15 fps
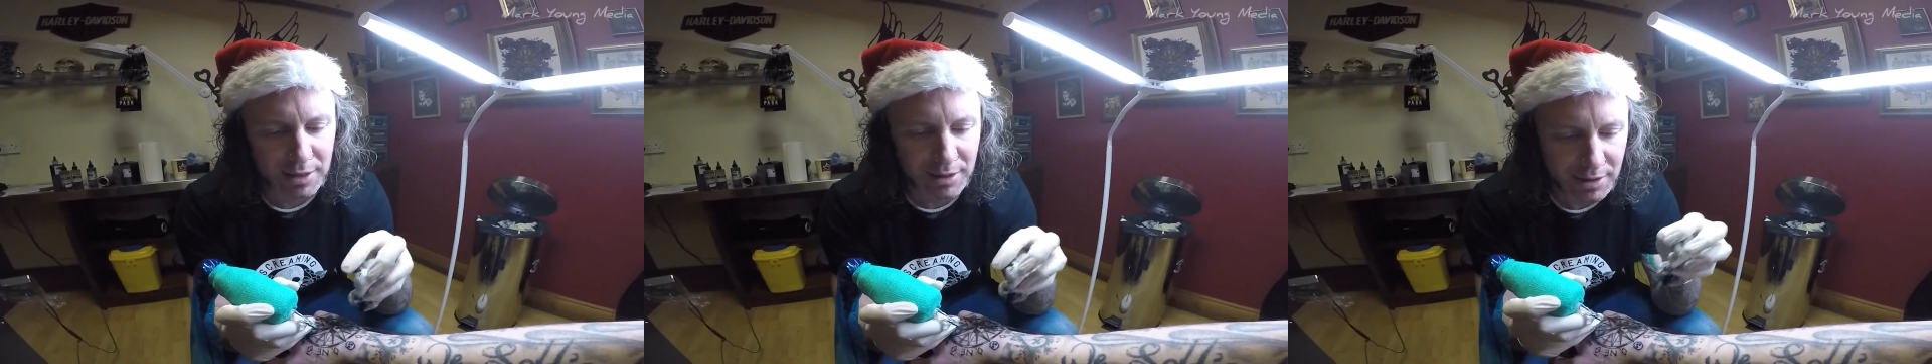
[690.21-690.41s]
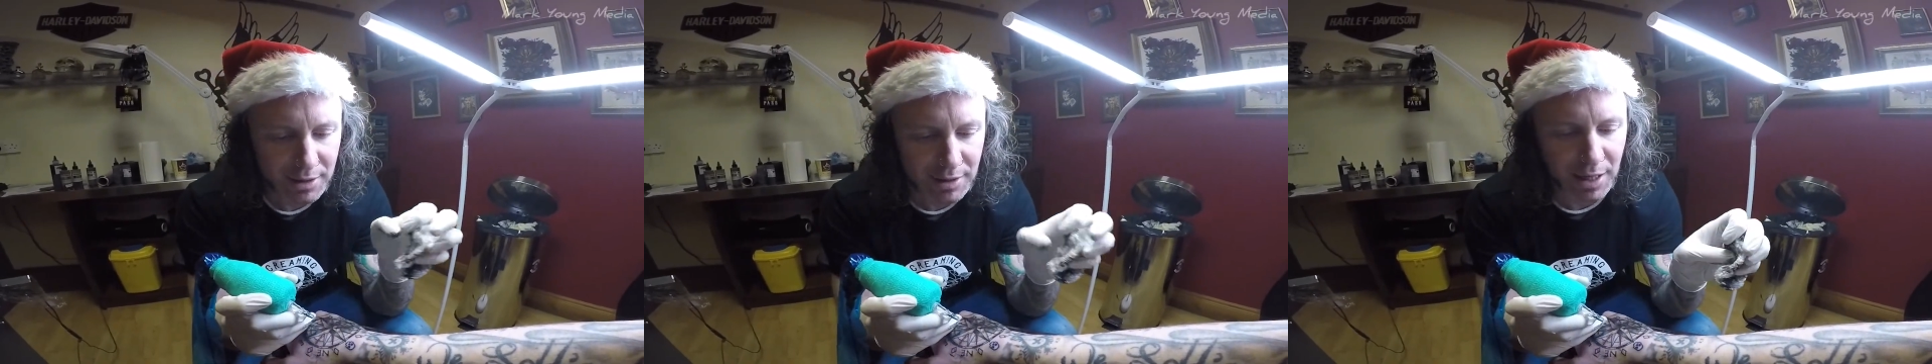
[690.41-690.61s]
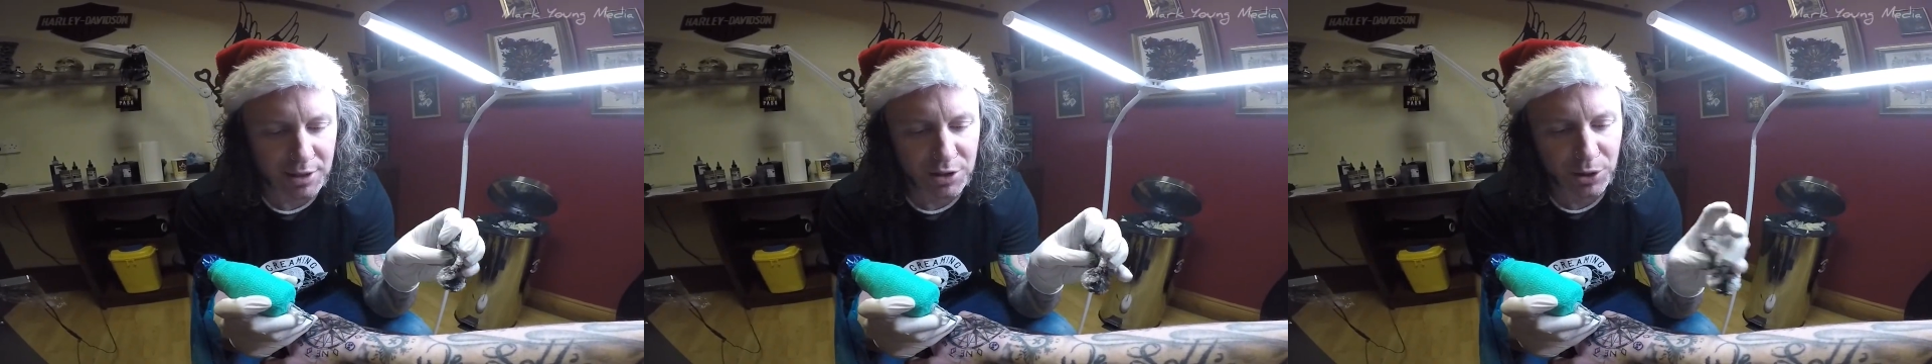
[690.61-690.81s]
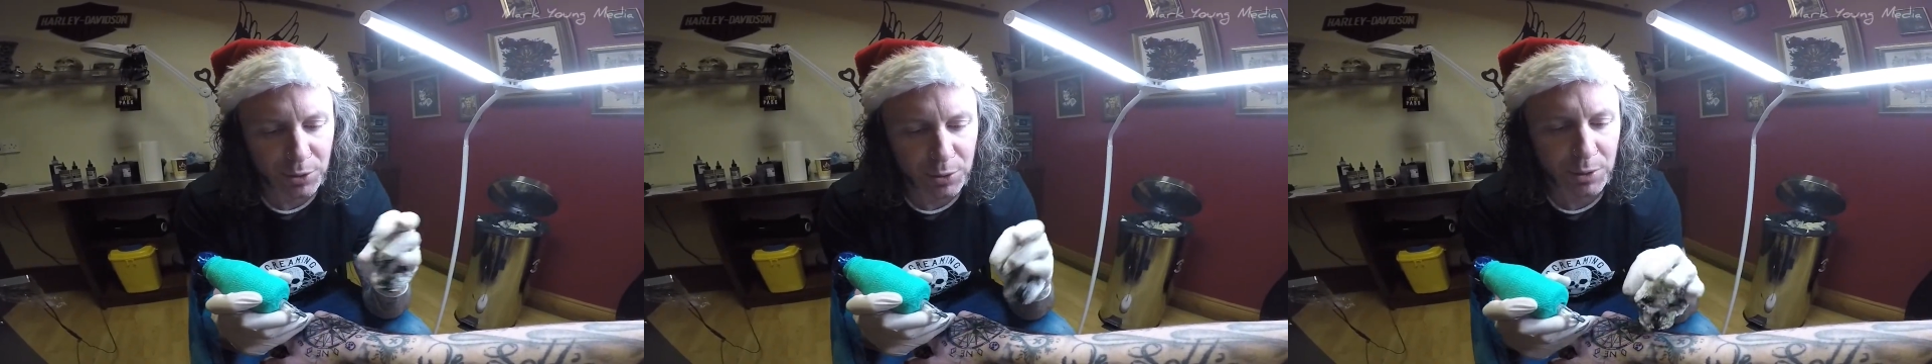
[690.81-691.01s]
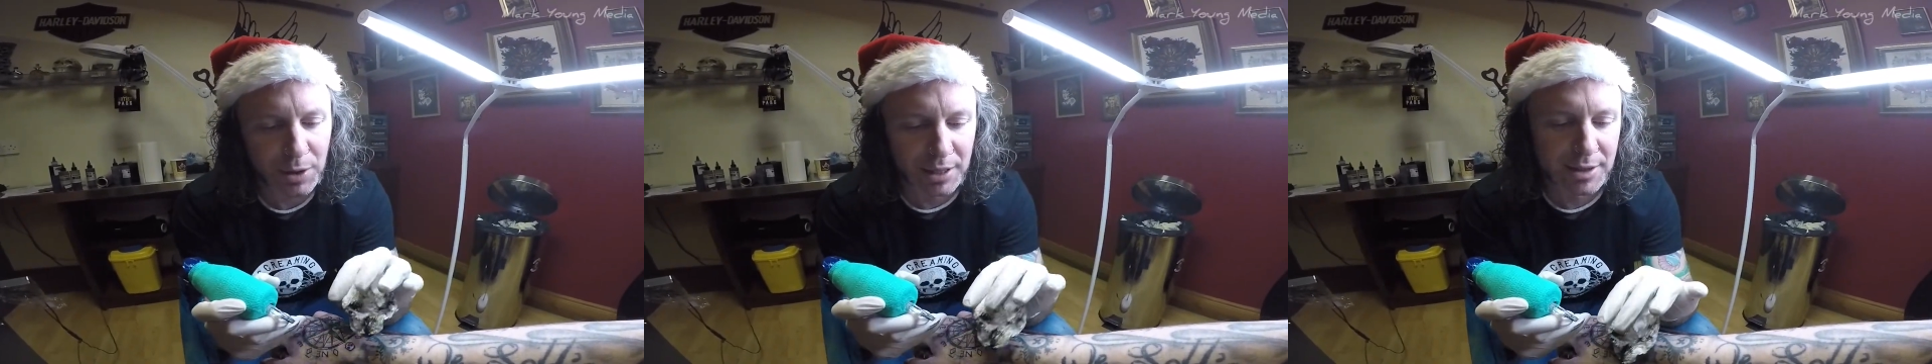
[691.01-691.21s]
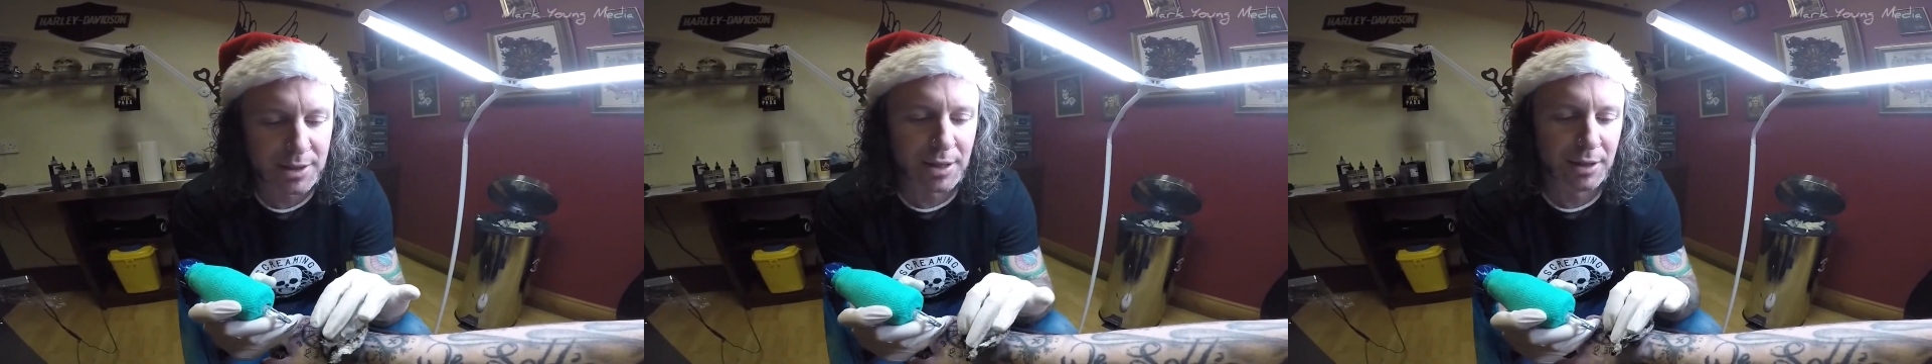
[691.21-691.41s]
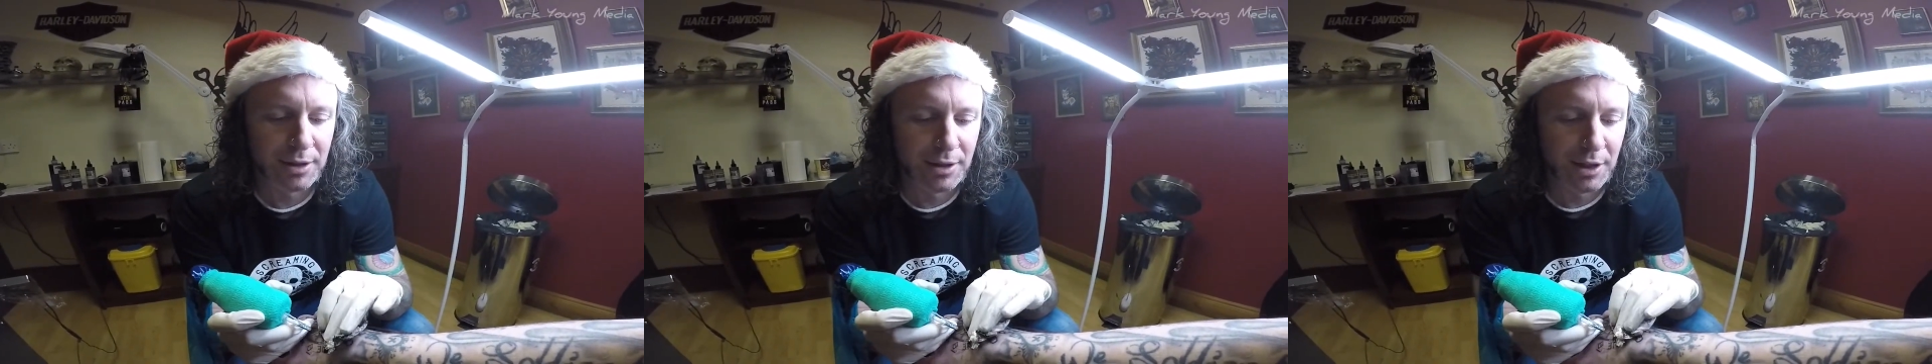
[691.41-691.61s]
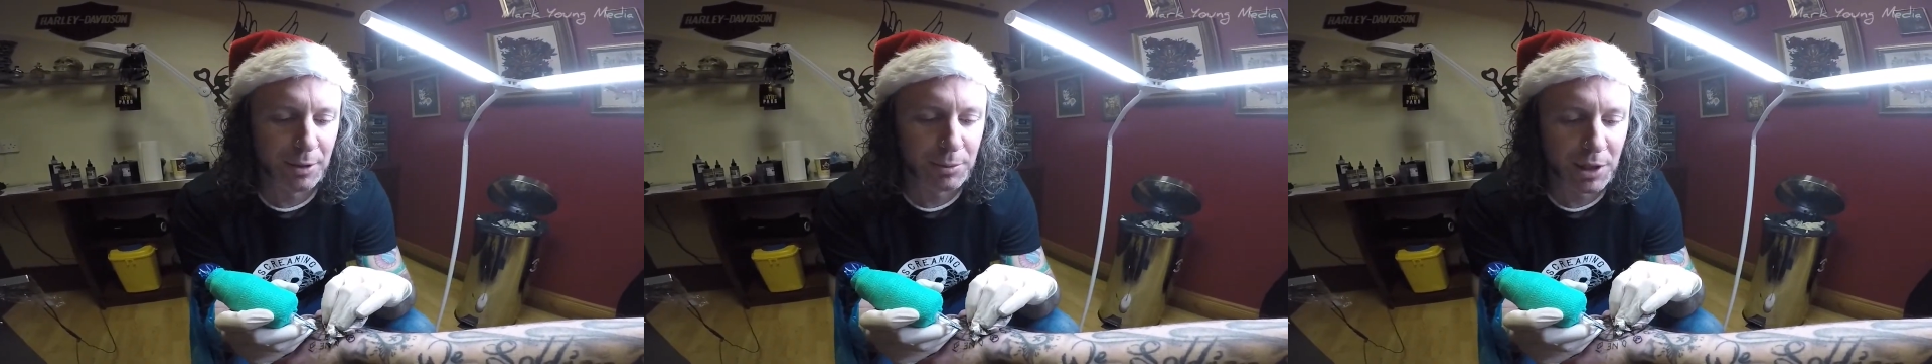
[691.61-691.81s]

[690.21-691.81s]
Tattoo and Skin Deep.